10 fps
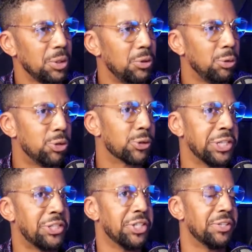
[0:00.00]

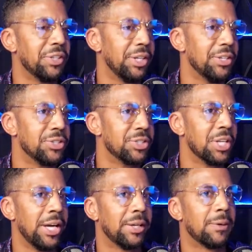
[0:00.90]
nutrition is
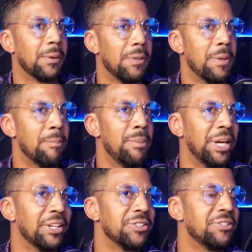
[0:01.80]
like the
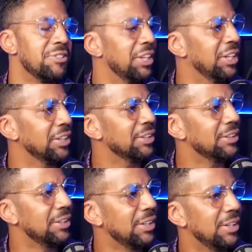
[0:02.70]
biggest thing
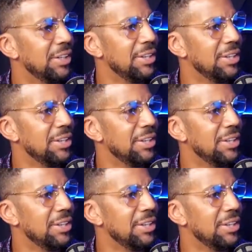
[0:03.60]
mm-hmm